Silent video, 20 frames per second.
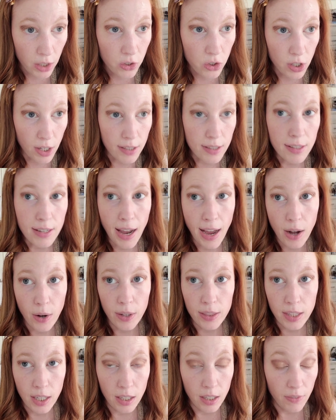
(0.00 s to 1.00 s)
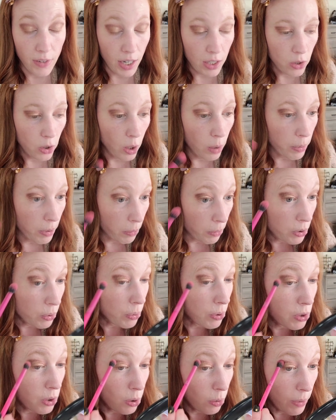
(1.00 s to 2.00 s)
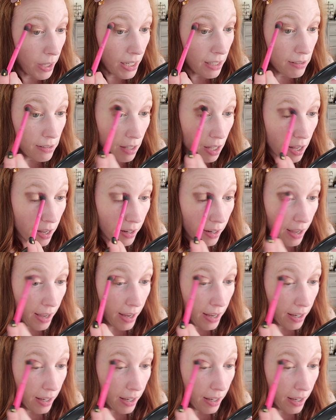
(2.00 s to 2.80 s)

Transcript: just now at the end of October, which was two weeks long.